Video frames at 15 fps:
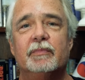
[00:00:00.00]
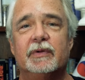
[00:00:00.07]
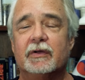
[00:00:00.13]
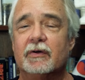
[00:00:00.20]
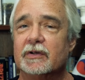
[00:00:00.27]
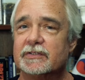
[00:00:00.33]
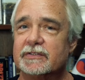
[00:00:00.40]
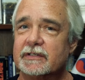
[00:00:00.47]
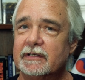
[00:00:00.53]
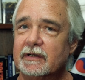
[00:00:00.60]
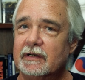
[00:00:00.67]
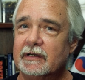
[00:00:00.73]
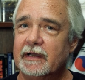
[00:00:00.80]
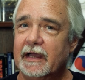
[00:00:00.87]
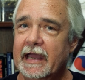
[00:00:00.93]
Because
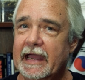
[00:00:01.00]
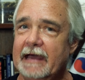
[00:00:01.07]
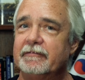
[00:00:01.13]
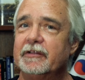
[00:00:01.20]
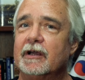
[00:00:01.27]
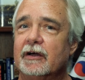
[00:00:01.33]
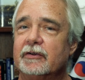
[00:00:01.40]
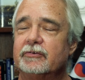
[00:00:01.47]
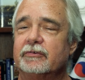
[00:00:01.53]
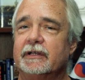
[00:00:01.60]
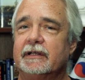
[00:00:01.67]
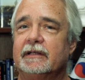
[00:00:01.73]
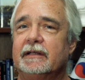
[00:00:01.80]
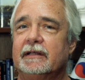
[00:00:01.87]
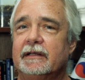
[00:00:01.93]
half the
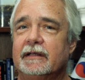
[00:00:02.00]
country